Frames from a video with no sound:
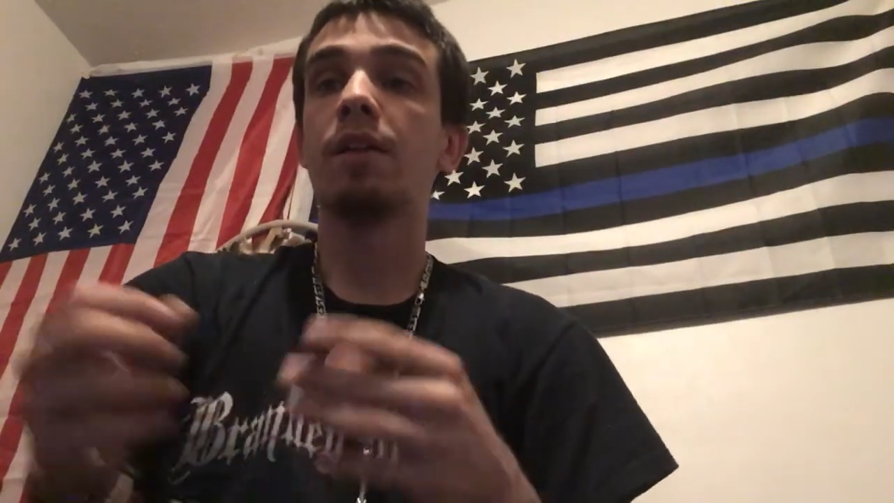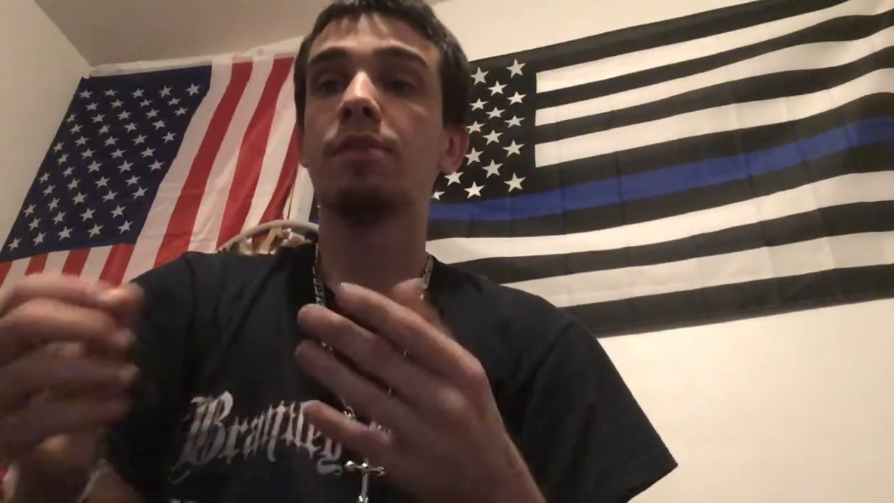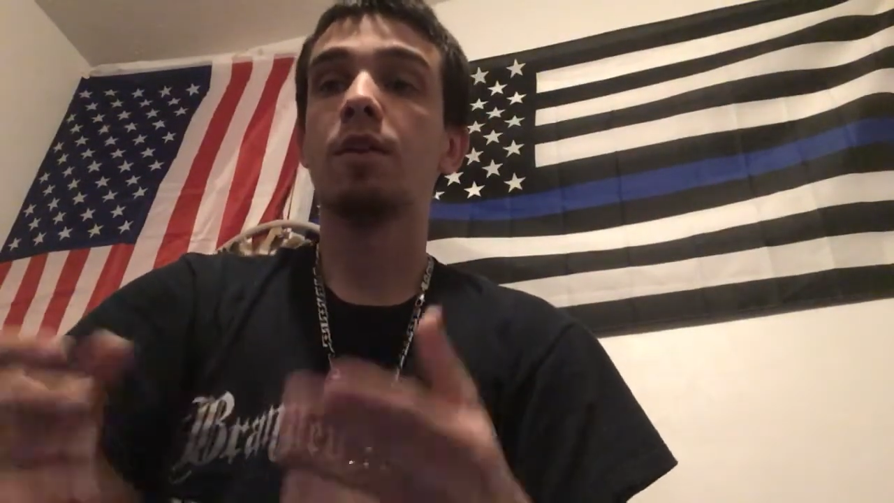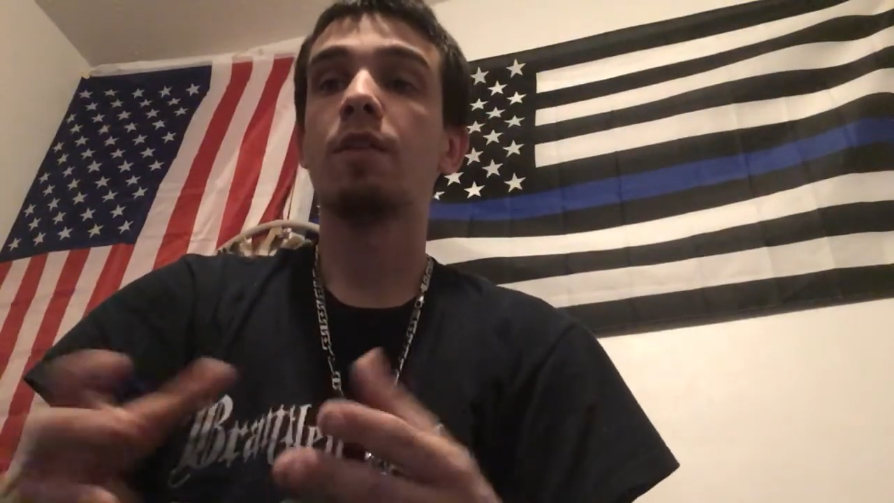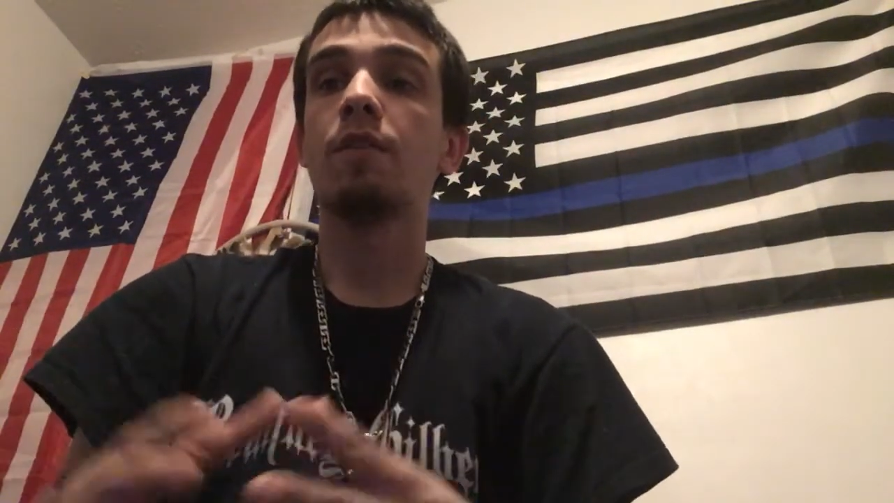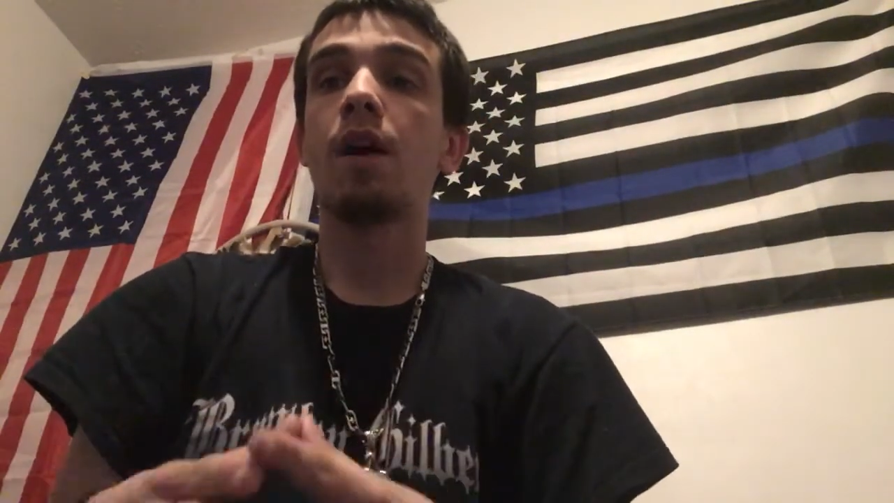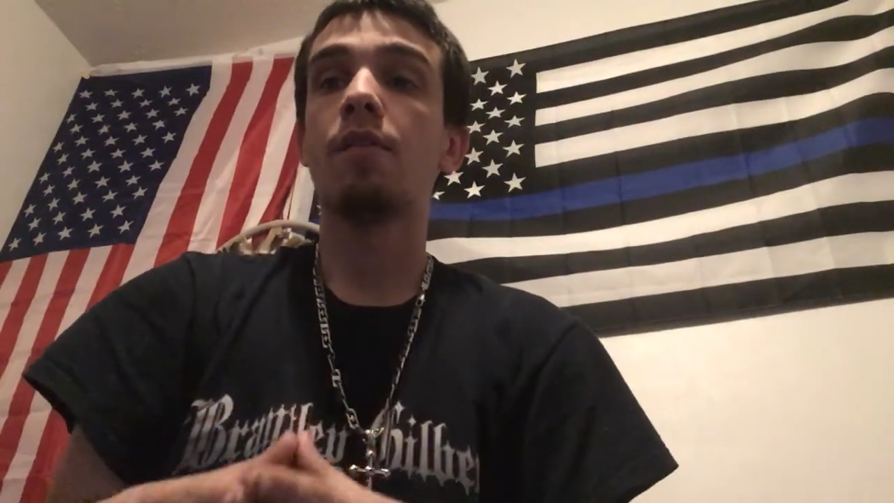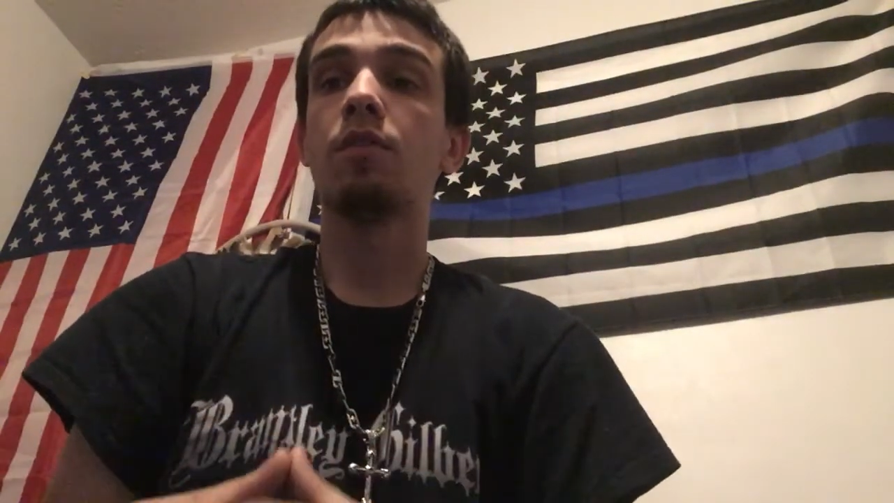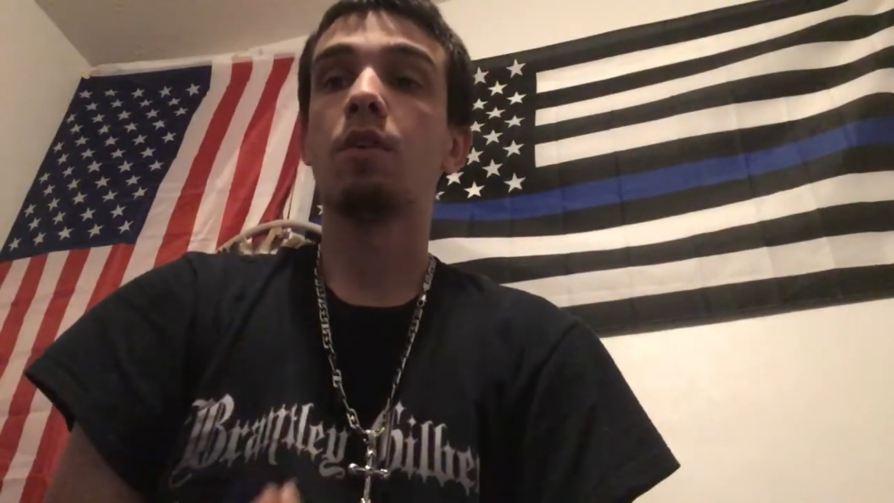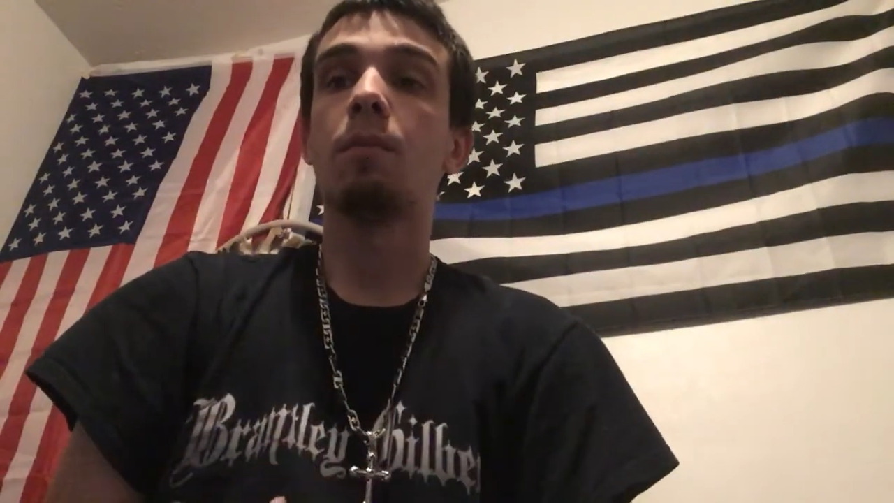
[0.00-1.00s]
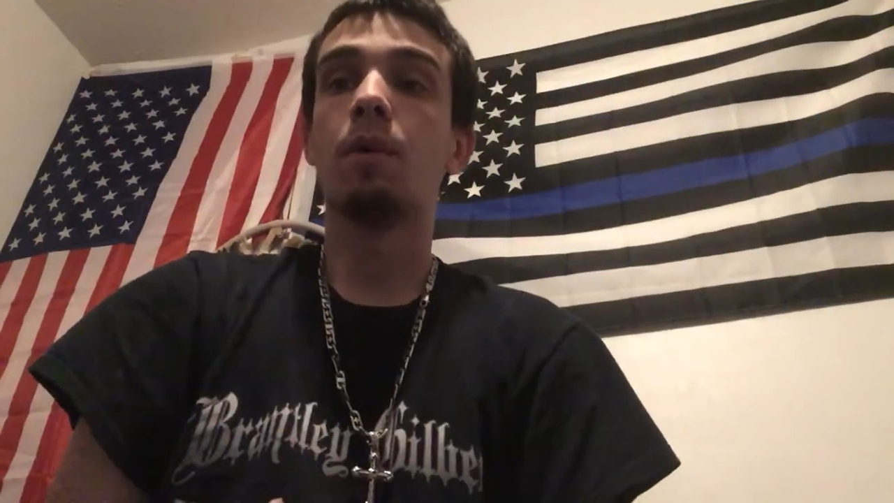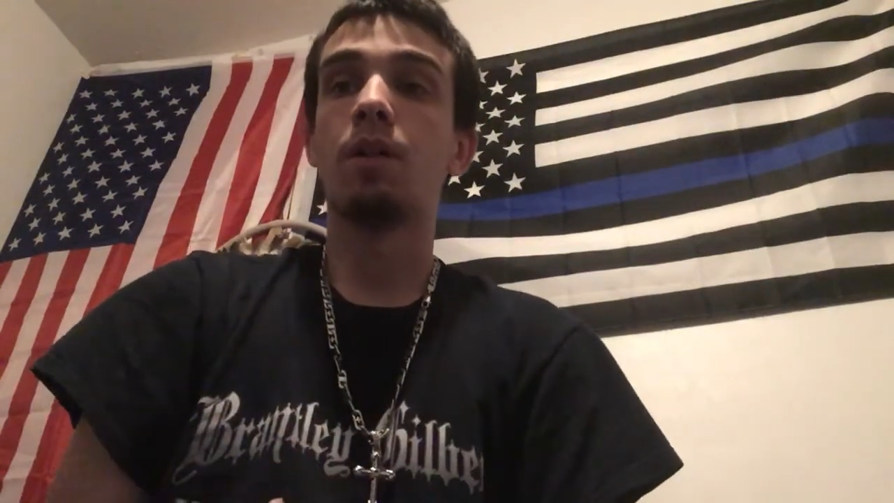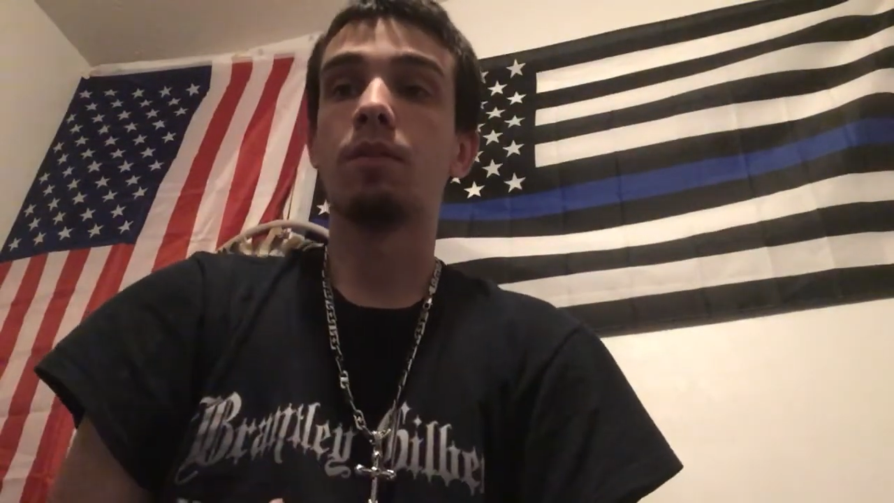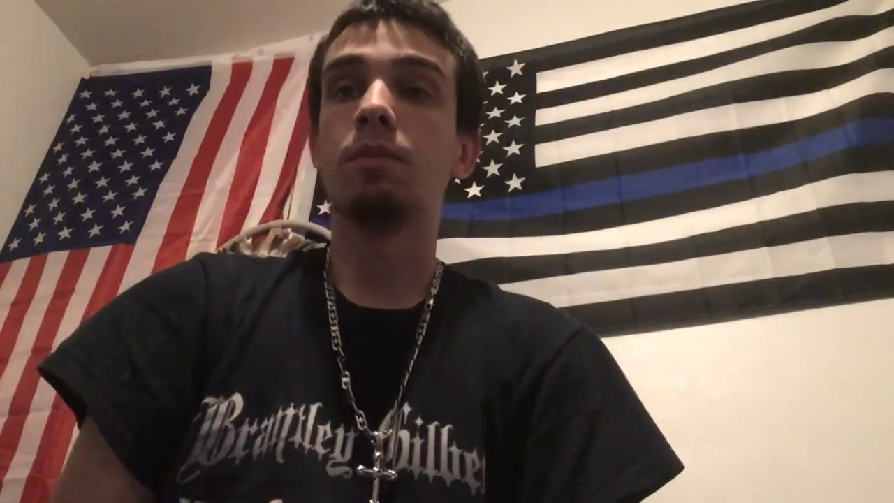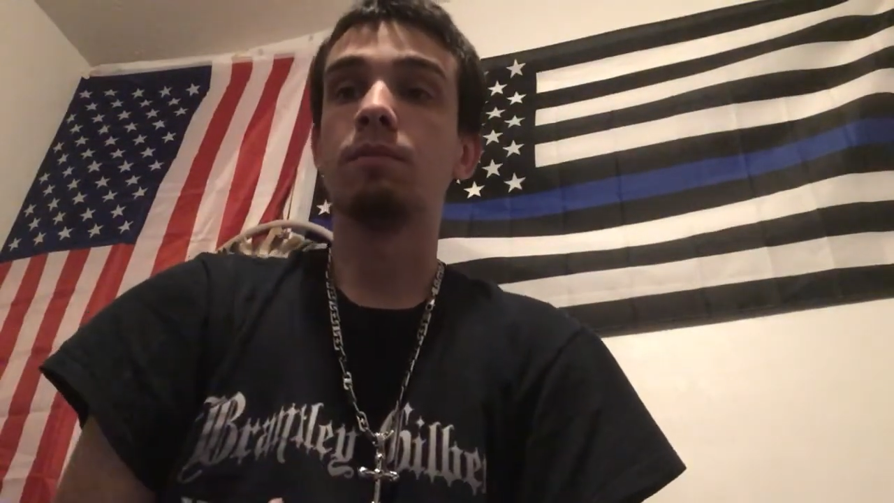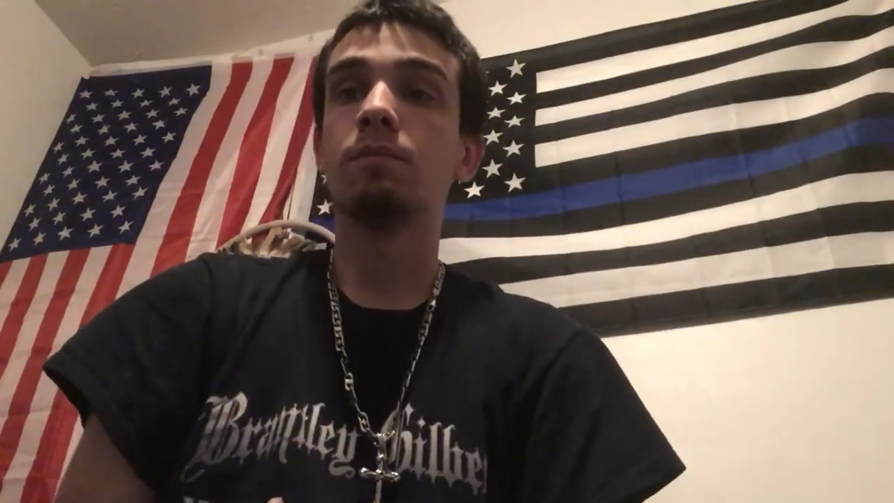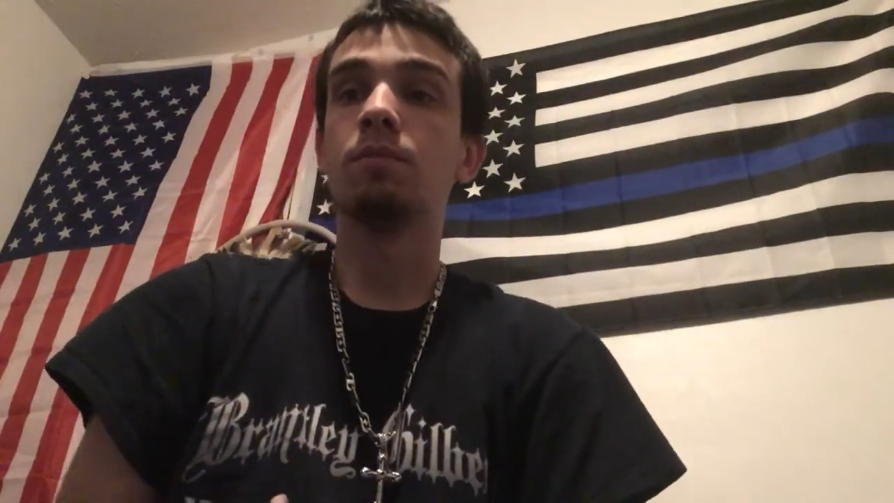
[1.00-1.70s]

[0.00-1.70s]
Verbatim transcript: 35 year old mother